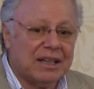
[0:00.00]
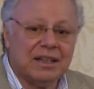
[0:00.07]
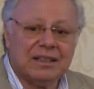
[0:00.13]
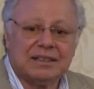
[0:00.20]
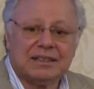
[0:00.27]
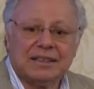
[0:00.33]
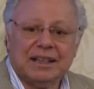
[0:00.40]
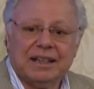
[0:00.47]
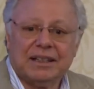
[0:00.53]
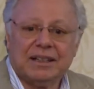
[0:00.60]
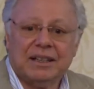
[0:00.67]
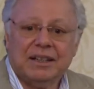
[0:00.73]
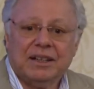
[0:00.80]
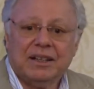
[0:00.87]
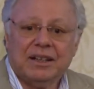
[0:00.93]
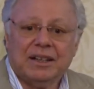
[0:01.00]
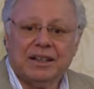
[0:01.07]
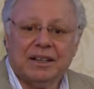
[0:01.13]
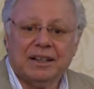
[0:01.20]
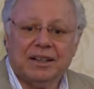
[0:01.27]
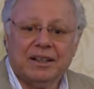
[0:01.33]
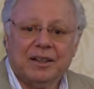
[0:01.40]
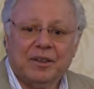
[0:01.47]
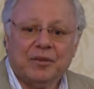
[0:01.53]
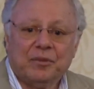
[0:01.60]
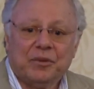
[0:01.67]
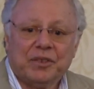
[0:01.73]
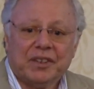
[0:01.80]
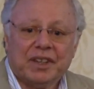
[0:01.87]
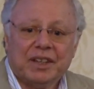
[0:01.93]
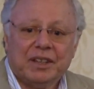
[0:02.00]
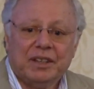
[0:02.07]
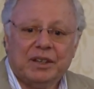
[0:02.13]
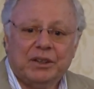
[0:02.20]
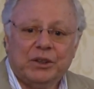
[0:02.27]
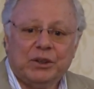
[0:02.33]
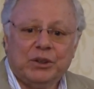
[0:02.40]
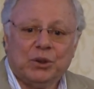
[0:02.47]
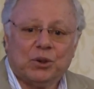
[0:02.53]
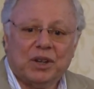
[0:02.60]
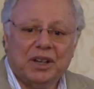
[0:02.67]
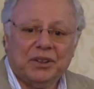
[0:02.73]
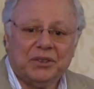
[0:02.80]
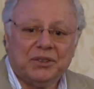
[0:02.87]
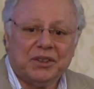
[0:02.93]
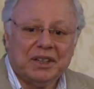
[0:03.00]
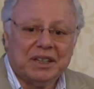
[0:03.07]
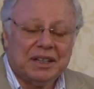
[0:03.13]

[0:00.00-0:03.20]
It's like you can't